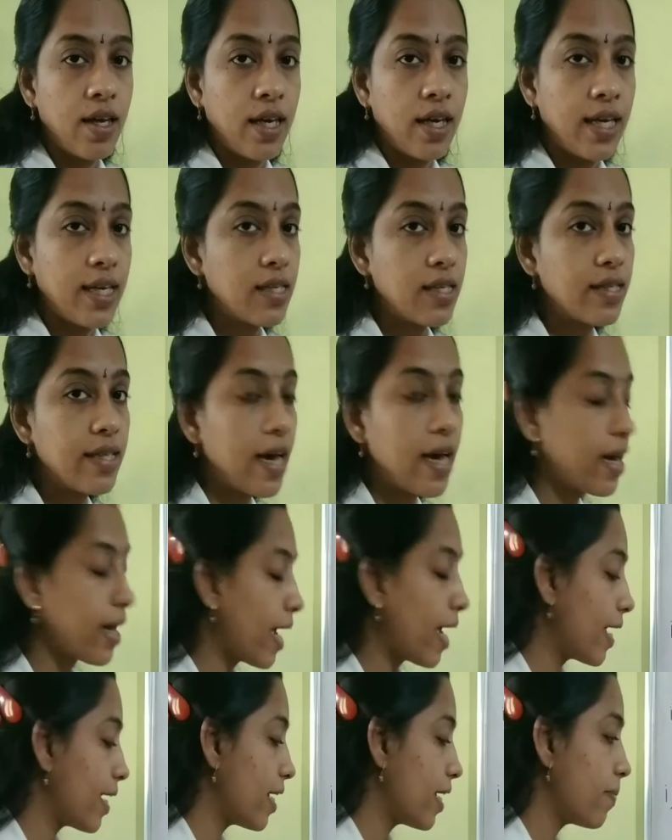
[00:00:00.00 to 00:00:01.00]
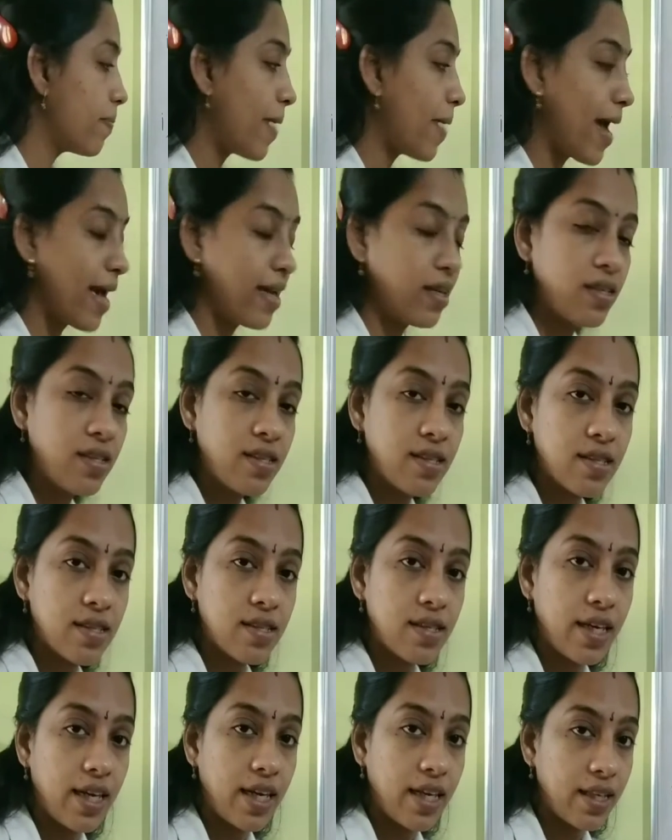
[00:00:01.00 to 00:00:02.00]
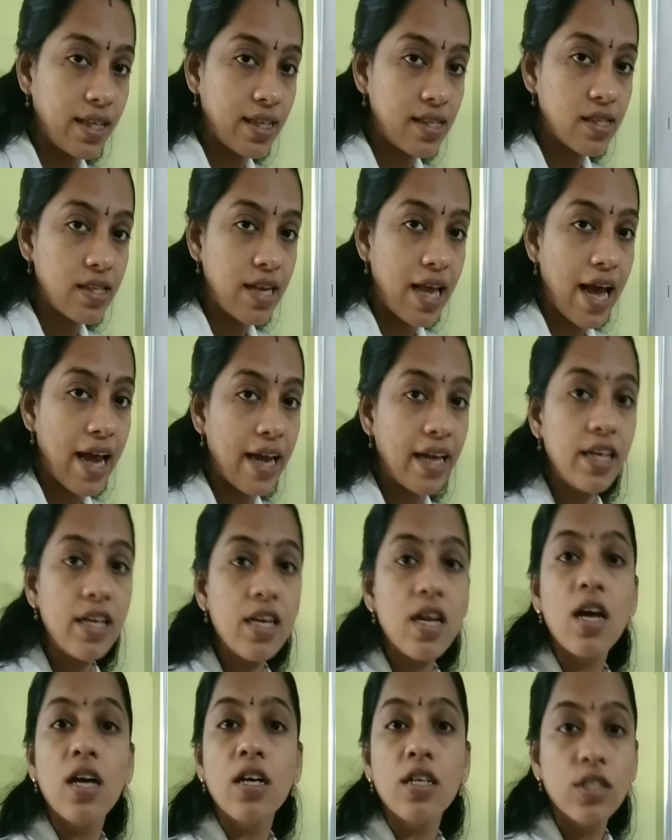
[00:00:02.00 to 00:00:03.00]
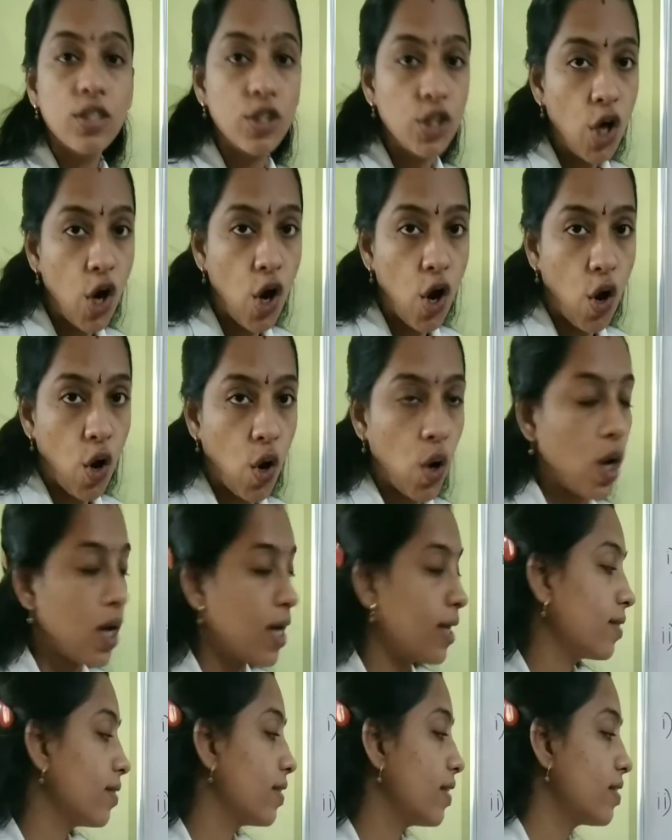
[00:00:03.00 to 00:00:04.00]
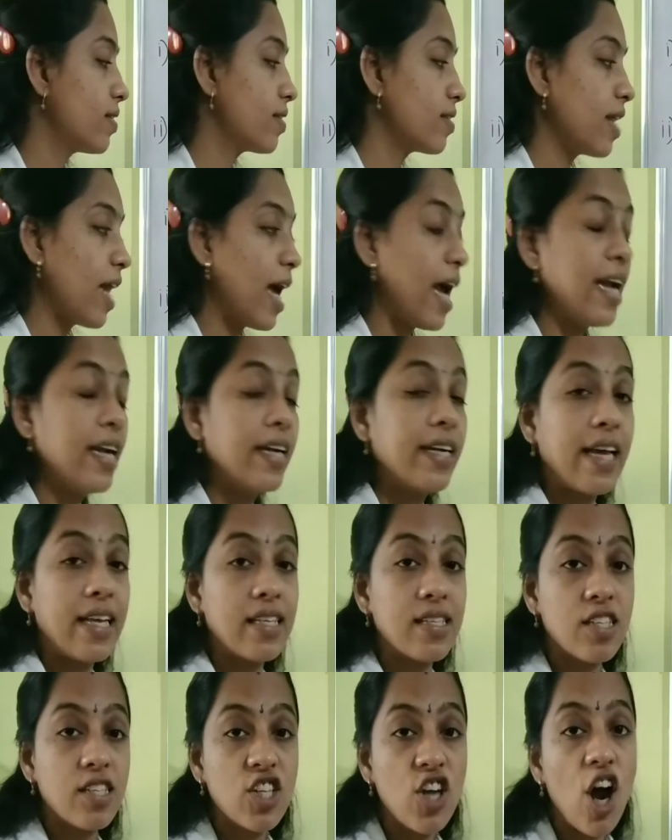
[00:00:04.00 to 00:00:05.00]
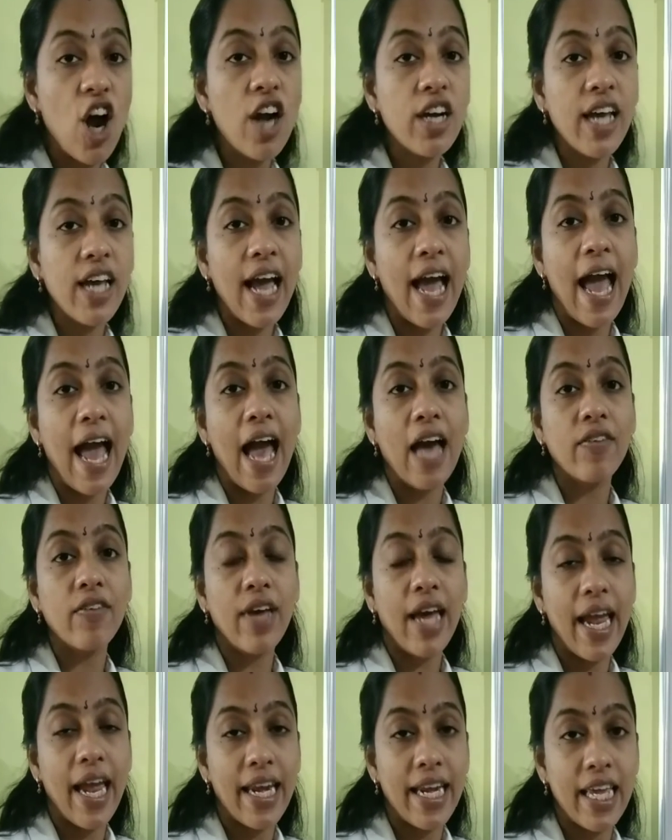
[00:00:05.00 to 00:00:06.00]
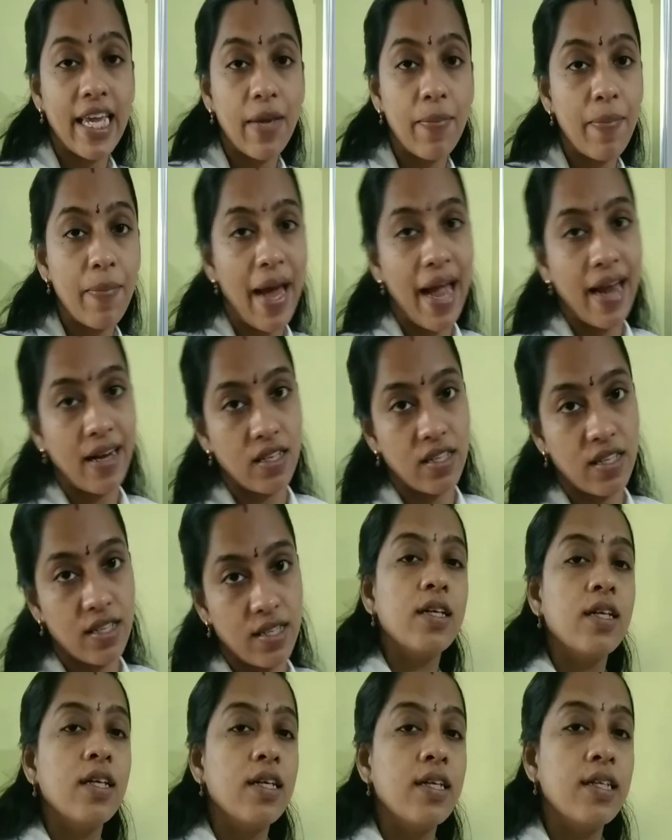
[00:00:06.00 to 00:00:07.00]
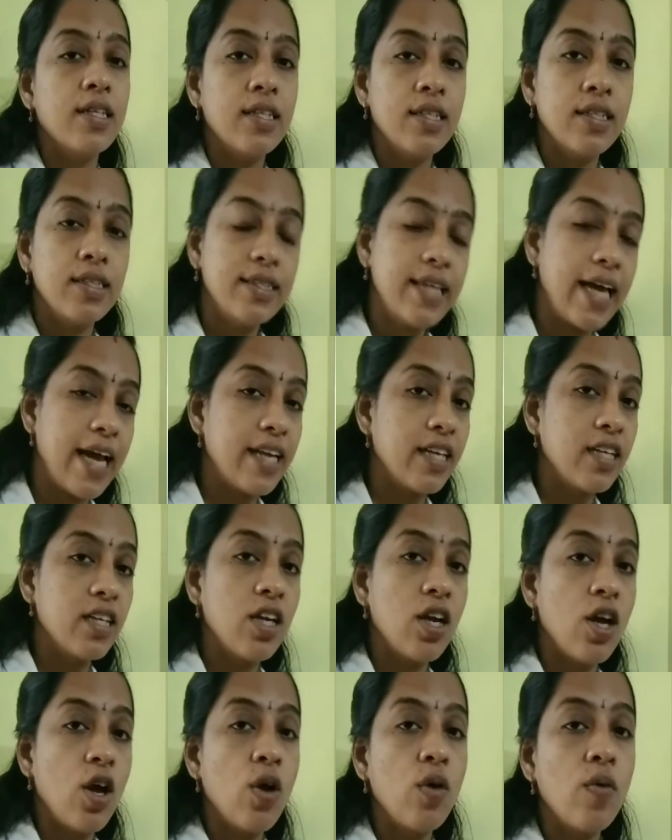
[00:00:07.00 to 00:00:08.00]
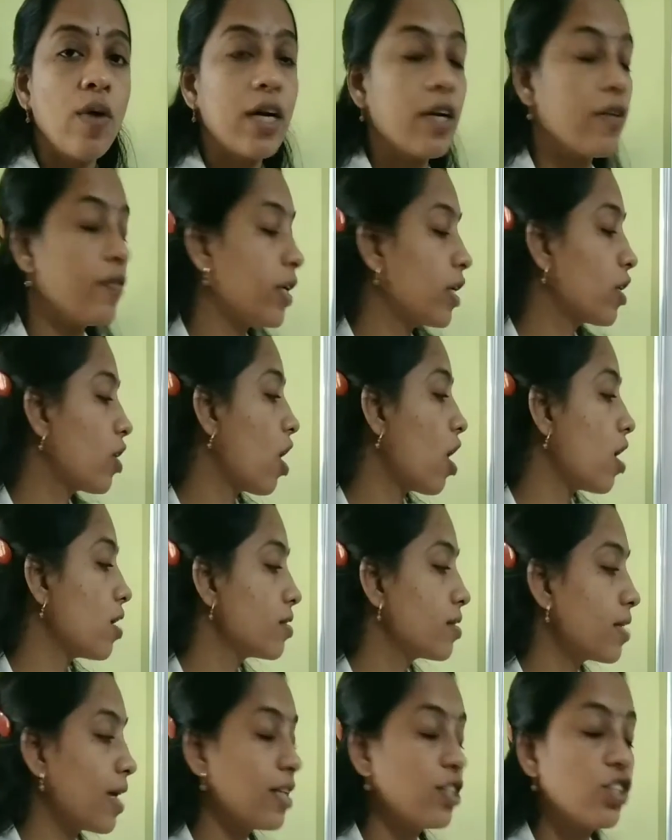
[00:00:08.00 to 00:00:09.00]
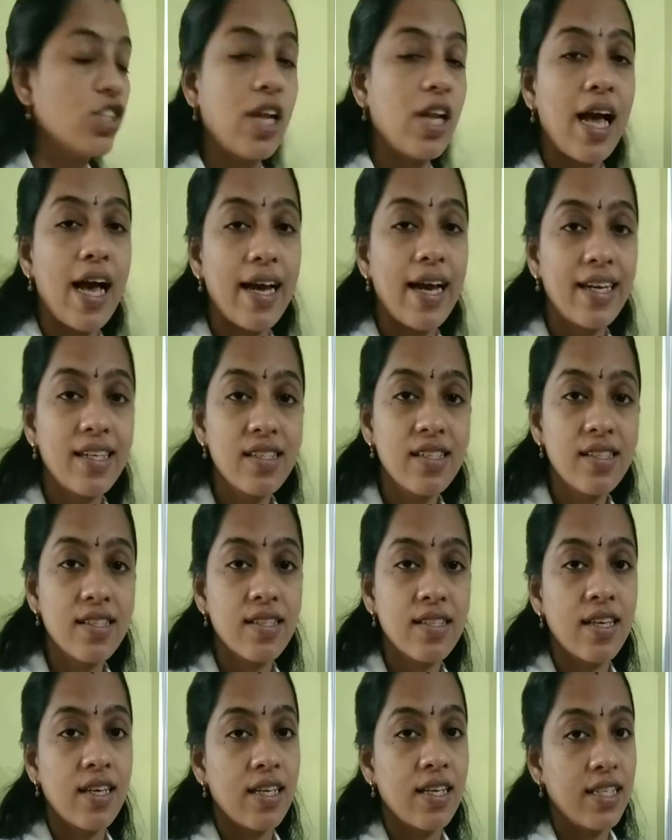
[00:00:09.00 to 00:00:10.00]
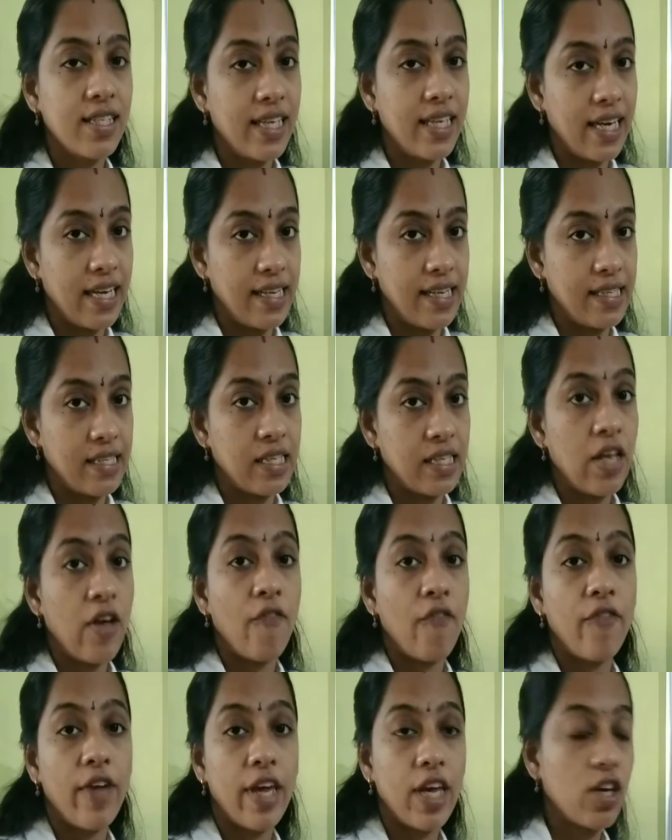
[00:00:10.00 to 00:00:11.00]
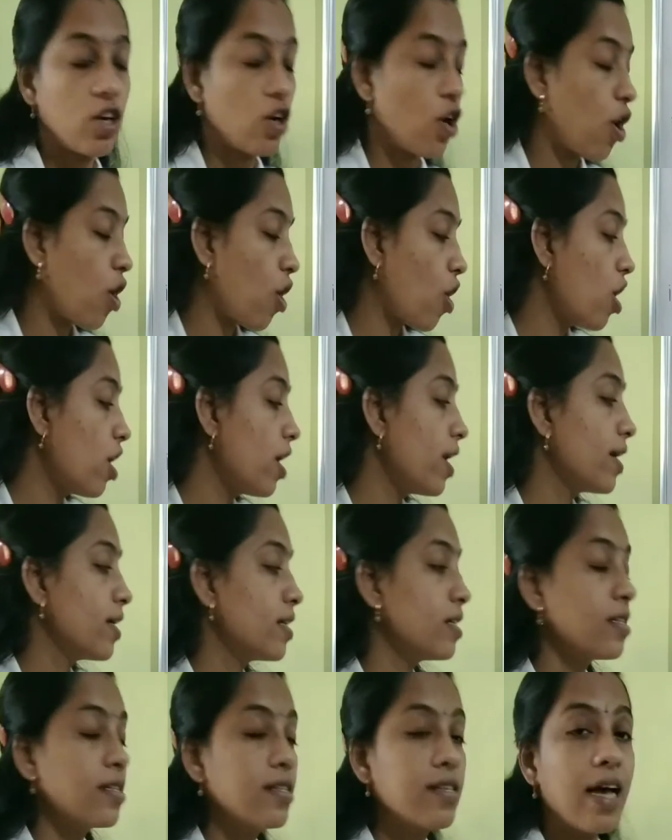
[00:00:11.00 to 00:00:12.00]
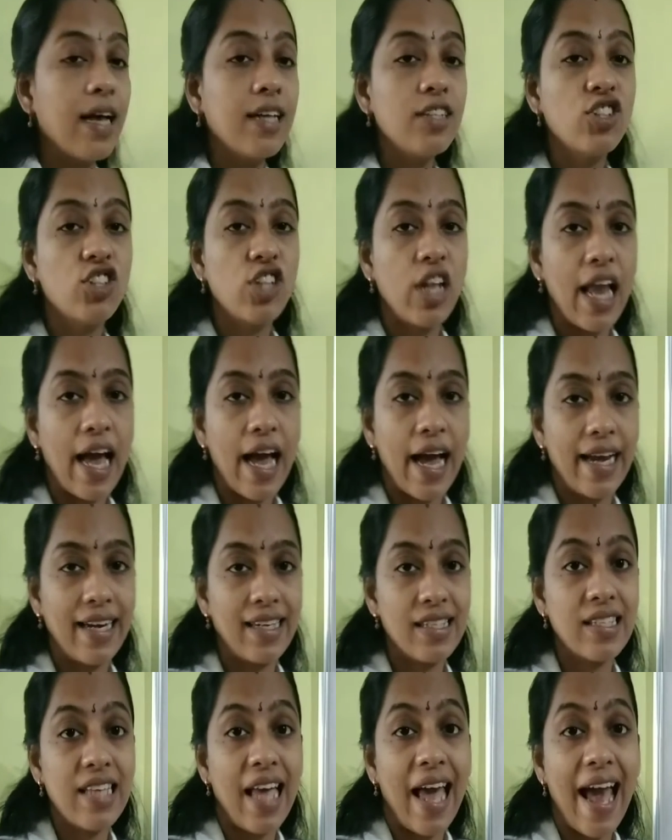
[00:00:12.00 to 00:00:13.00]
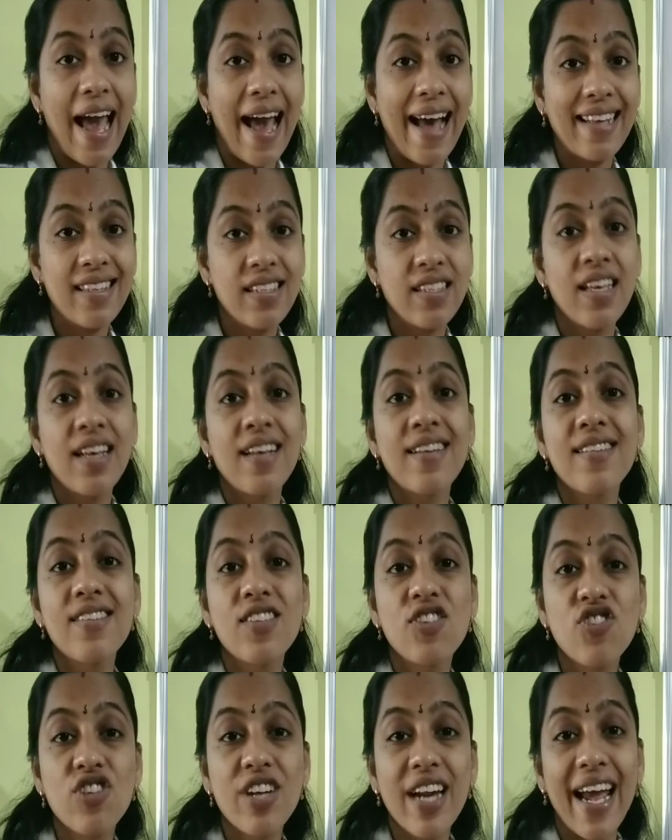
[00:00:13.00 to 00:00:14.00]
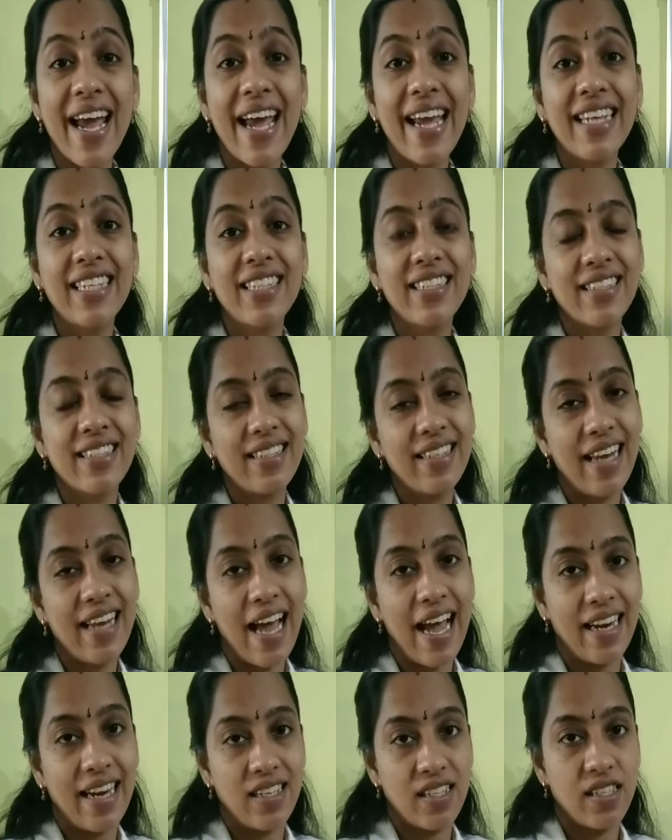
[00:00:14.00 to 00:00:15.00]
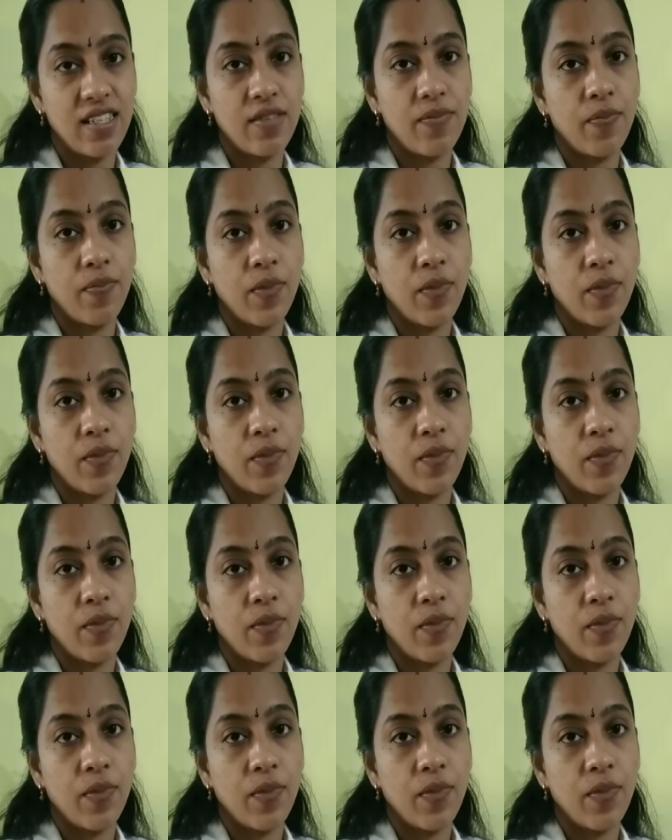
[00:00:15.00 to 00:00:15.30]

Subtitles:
Is there any bends in this line? No, this line does not have any bends. Then what do we call such lines? Yes, we call such lines as straight lines.